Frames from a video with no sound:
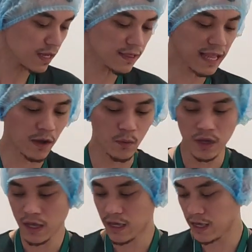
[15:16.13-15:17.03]
Now,
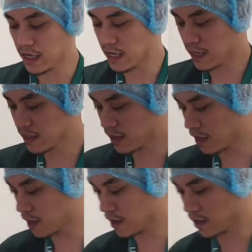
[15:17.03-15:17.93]

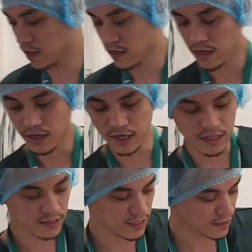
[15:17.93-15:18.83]
in
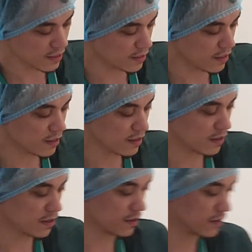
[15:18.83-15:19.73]
assisting
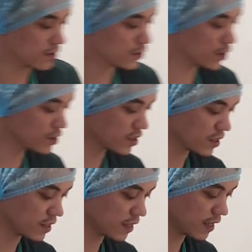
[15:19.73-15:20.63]
the
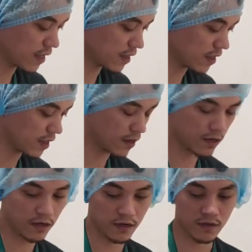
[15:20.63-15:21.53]
surgeon in
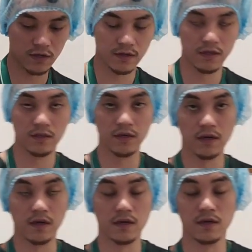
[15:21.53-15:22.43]
the
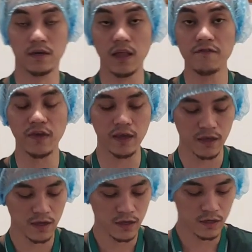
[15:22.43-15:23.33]

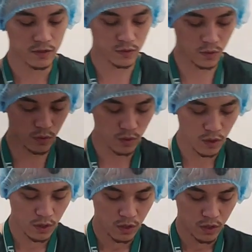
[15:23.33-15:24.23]
gloving, so
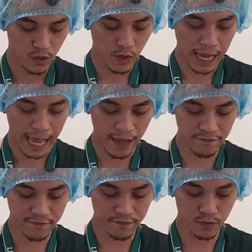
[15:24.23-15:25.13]
you
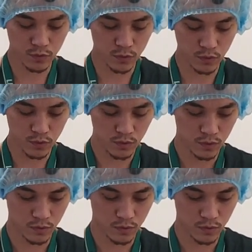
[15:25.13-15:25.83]
have to